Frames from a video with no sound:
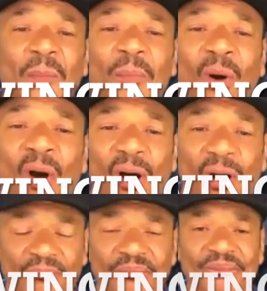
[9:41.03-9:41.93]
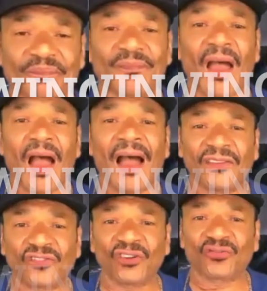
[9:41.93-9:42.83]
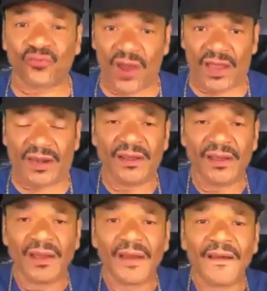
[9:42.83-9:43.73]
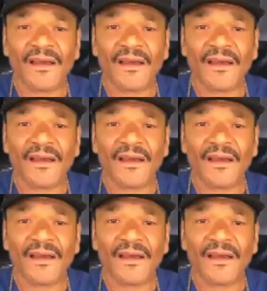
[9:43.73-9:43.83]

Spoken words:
Dr. Paul, I just read